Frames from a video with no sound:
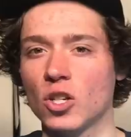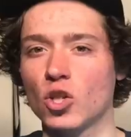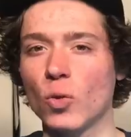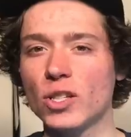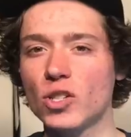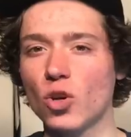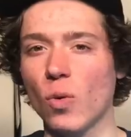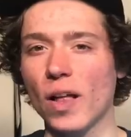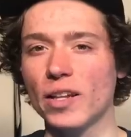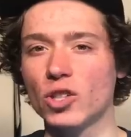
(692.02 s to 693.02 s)
So what does a
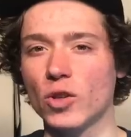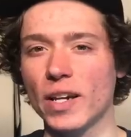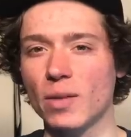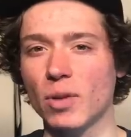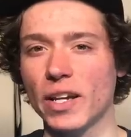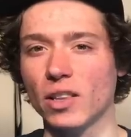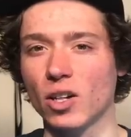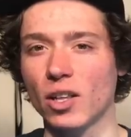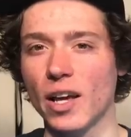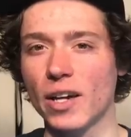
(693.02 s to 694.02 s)
quality training plan
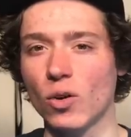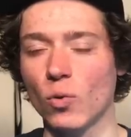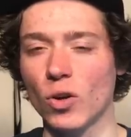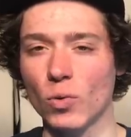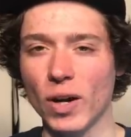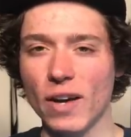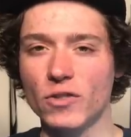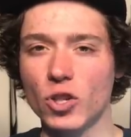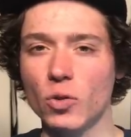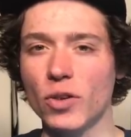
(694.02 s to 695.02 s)
look like? Well, you wanna have
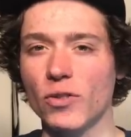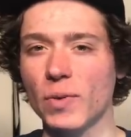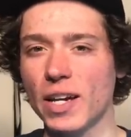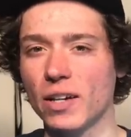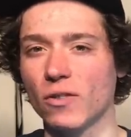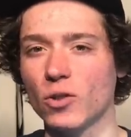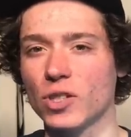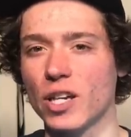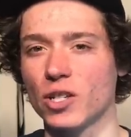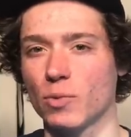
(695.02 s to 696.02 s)
2 to 3 interval
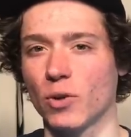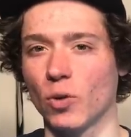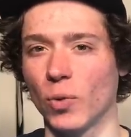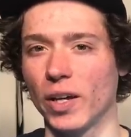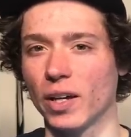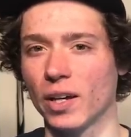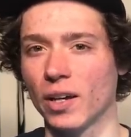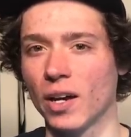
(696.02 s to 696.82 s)
sessions per week.